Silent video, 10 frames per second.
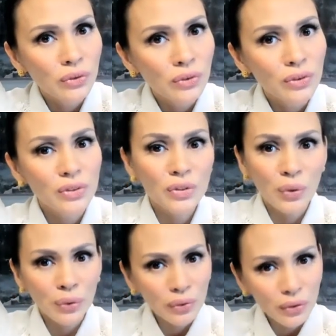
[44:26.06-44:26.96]

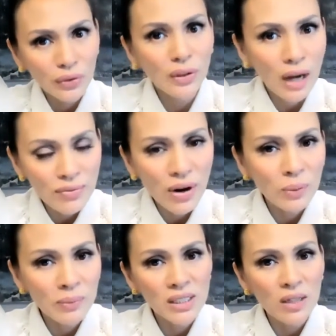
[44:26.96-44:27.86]
So I found
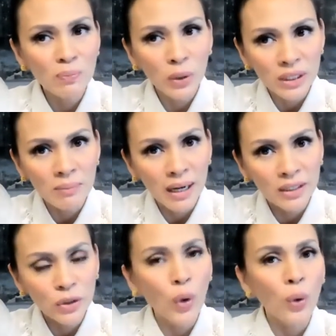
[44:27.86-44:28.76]
myself putting my
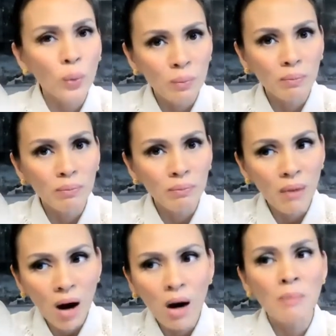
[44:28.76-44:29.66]
no,
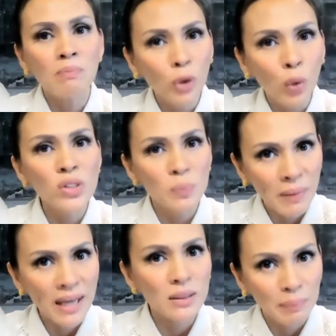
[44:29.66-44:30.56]
mom knows
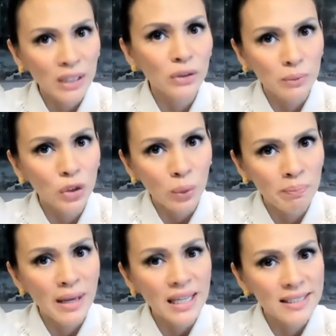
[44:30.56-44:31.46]

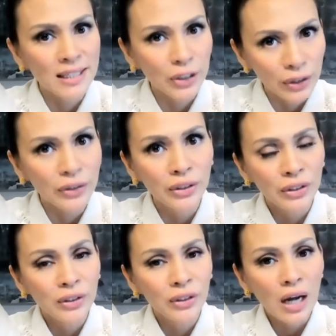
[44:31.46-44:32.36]
best here.
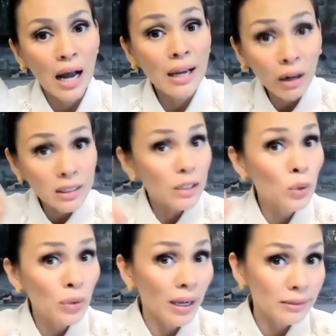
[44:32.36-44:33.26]
I hardly do
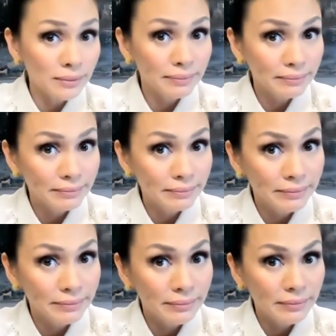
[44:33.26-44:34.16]
that.
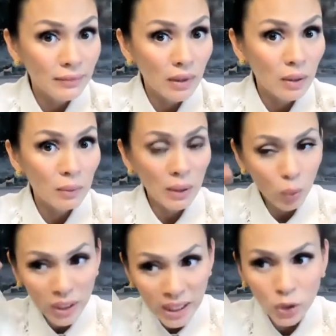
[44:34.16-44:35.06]
But
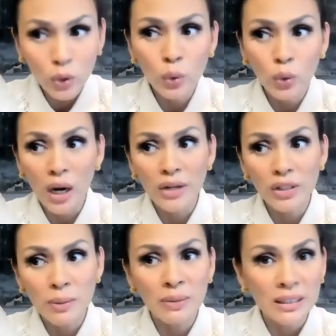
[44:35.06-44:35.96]
when I do, I
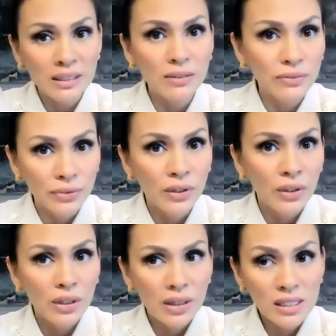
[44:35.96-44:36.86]
really believe
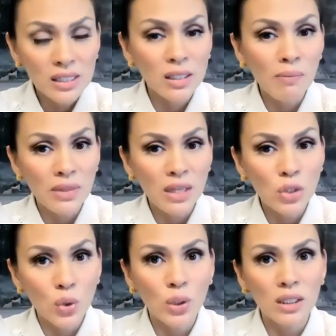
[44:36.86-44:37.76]
this is something
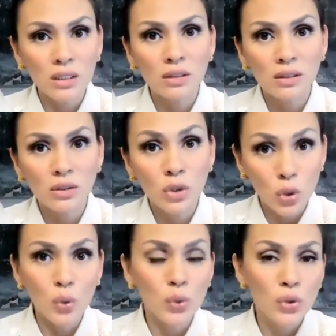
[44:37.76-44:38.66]
you can
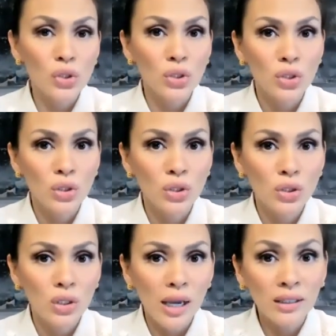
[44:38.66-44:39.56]
use.
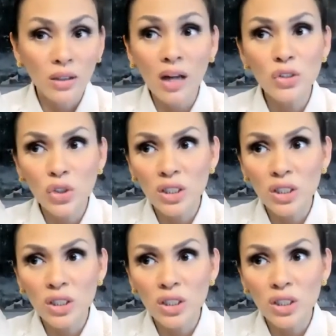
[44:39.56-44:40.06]
And not just,